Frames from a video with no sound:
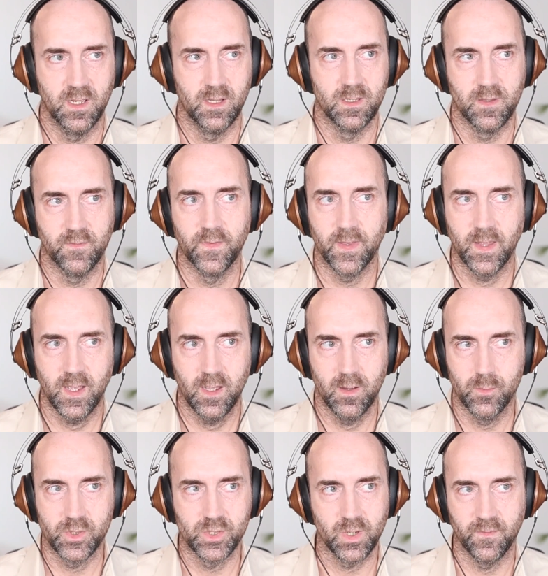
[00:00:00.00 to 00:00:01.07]
for that,
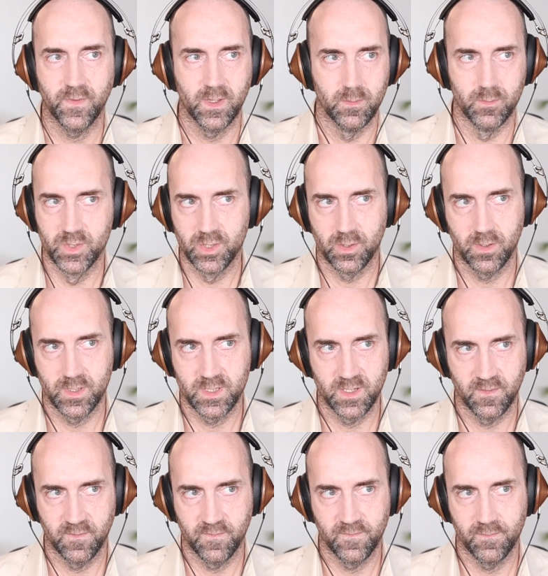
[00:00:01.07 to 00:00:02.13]
which I think the majority
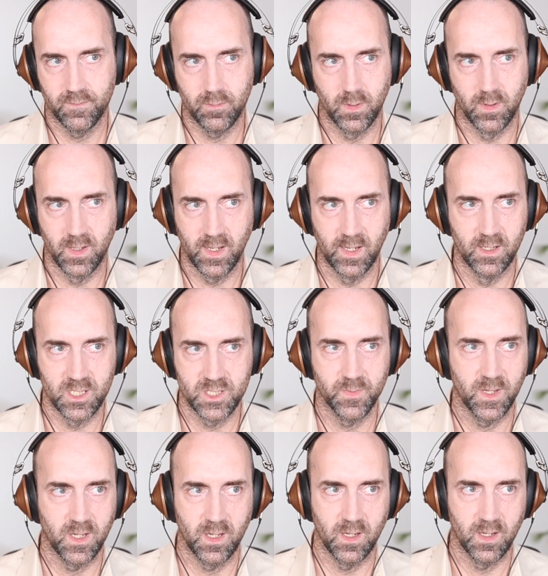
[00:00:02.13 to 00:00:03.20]
of the English
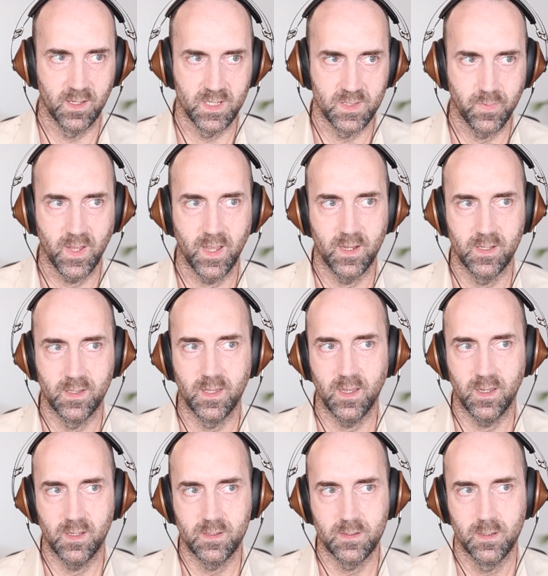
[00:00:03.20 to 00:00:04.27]
speaking, at least planet
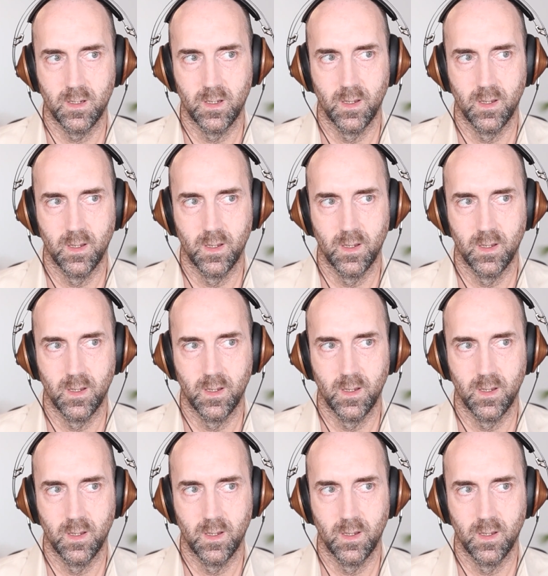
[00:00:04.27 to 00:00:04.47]
did,